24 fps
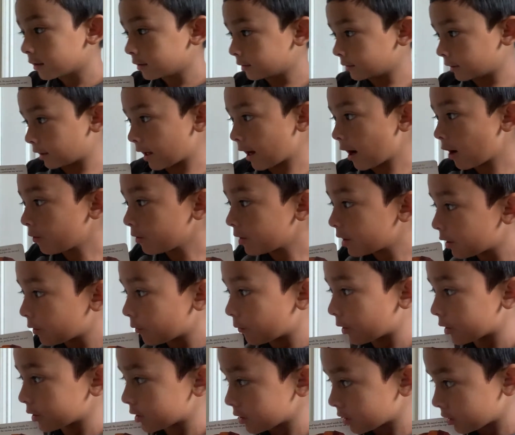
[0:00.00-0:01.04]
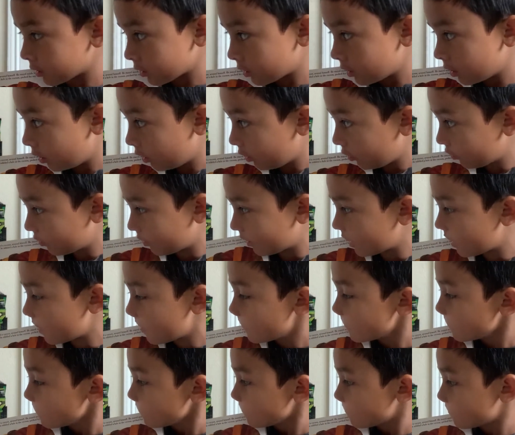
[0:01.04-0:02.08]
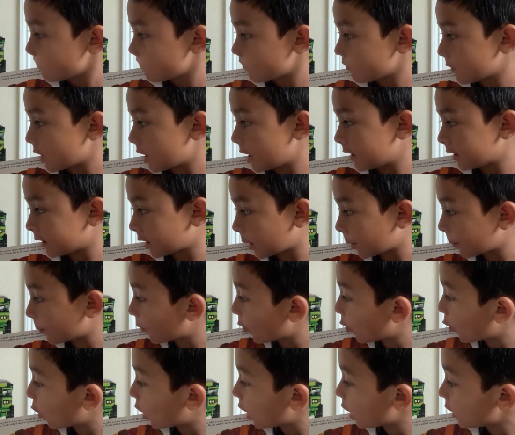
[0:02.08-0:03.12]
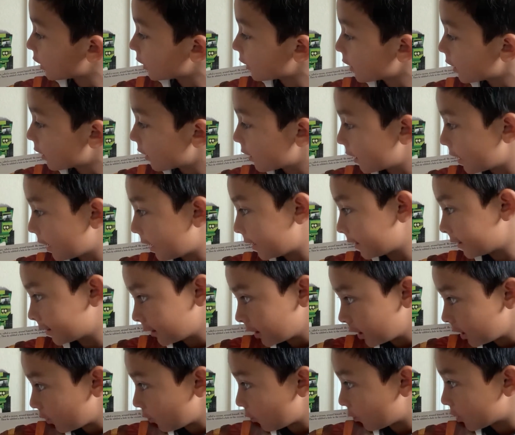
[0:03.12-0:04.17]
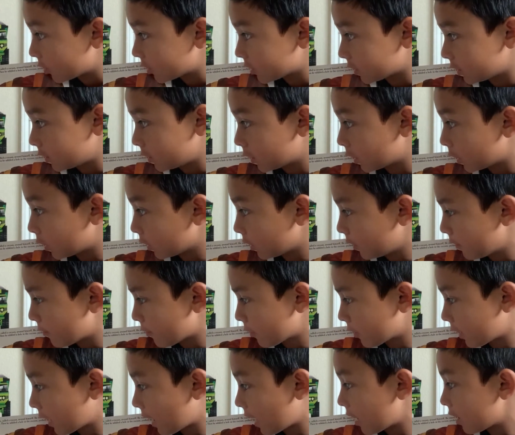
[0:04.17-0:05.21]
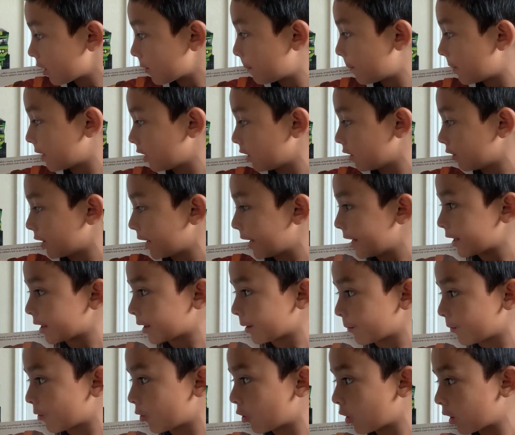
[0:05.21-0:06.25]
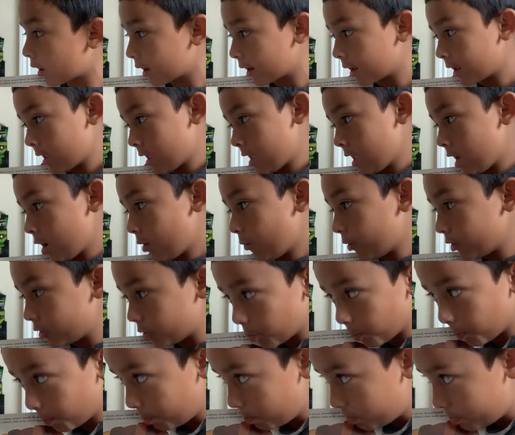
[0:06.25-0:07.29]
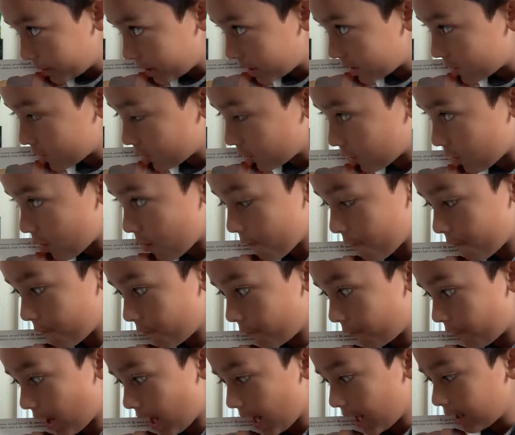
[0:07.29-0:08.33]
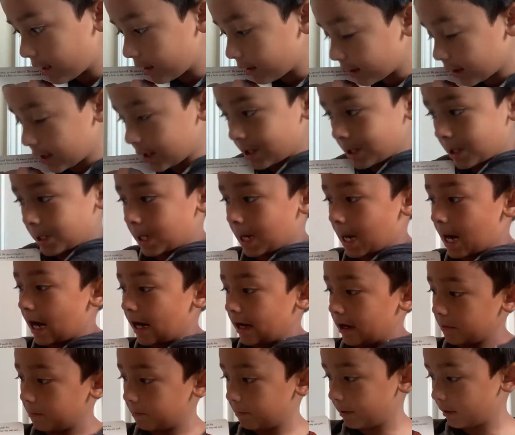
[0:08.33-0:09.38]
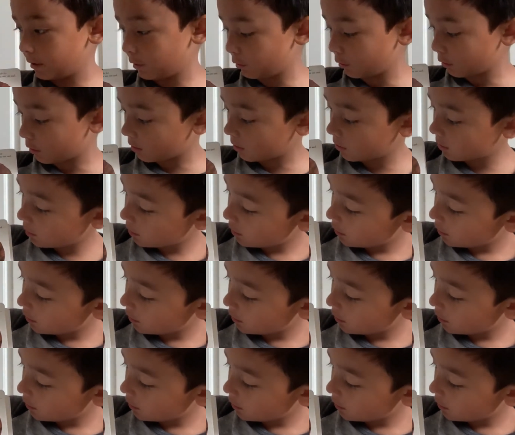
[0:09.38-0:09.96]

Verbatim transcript: Now he wasn't hungry anymore, and he wasn't a little caterpillar anymore. He was a big, fat caterpillar.